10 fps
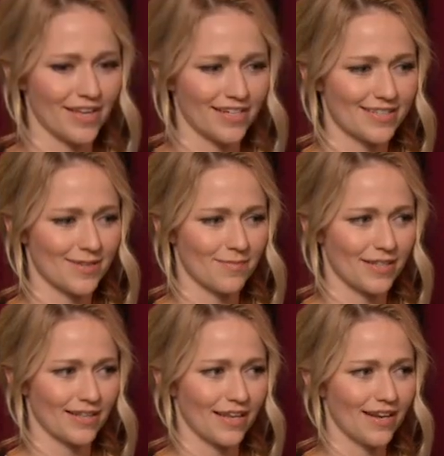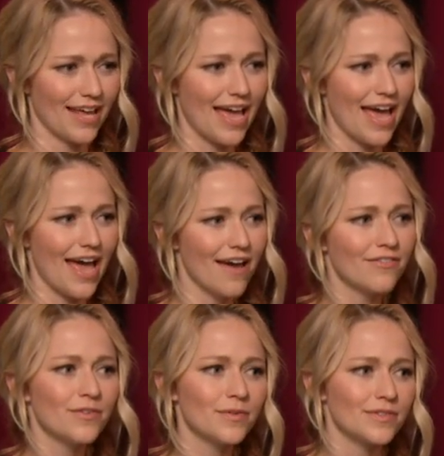like it's something that
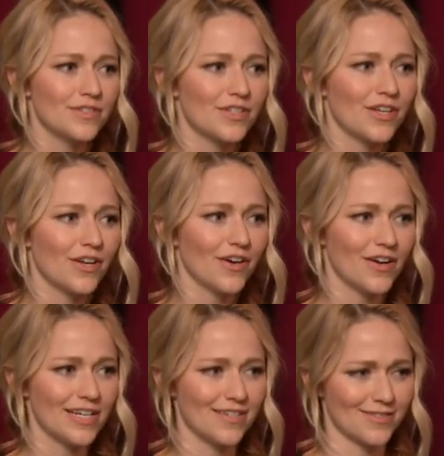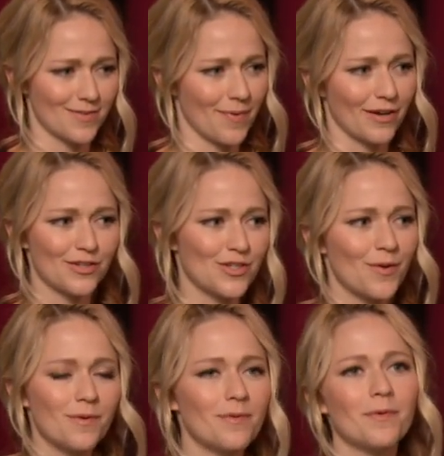everyone's curious about so
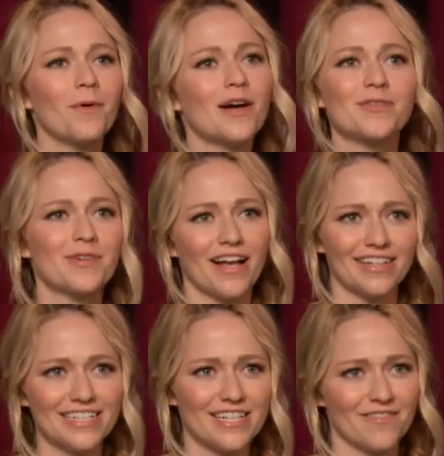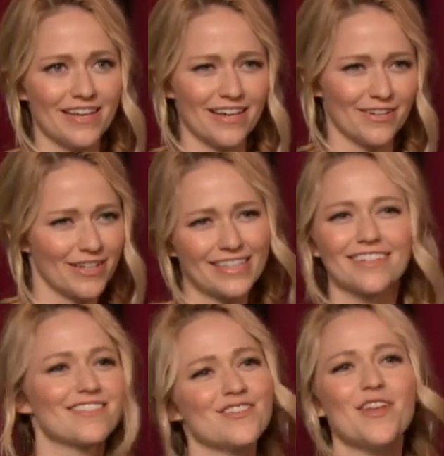many people watch reality TV and you're like,
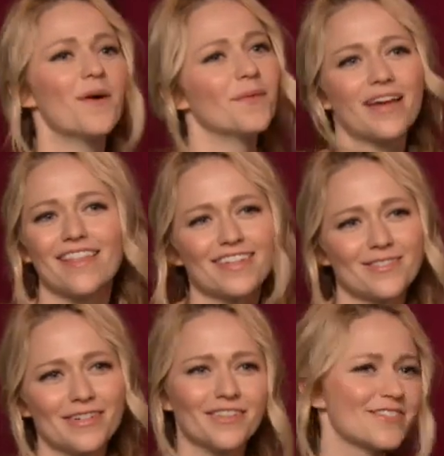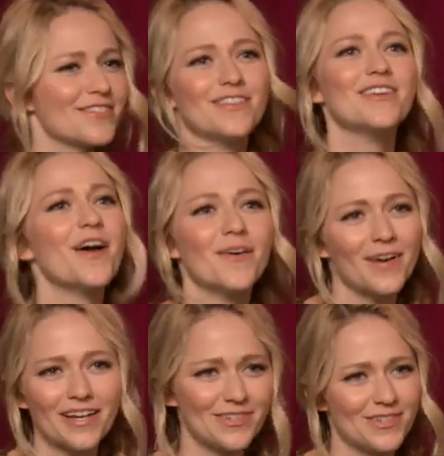there's no way that's real. There's no
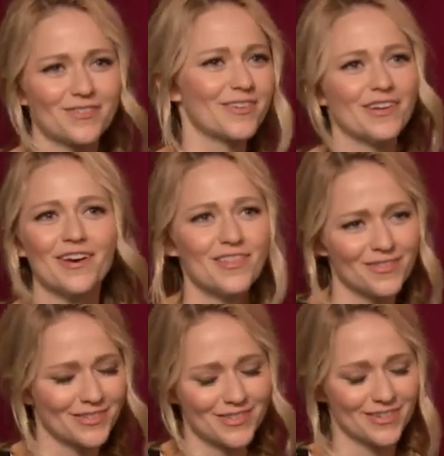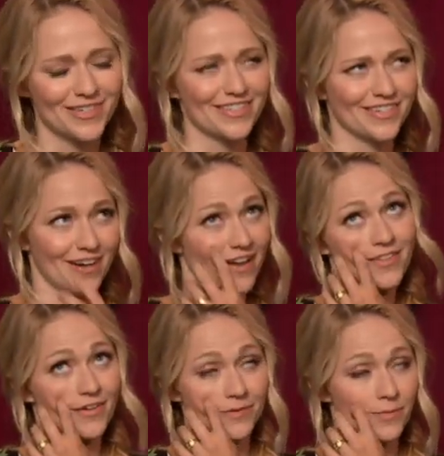way. You just want to know the full story. So I
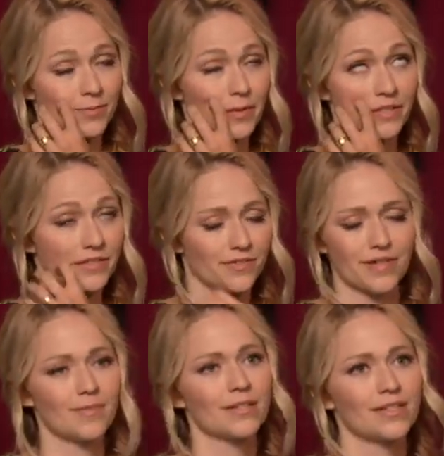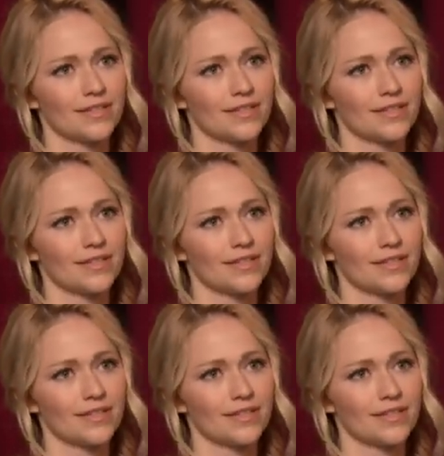thought it was a brilliant script.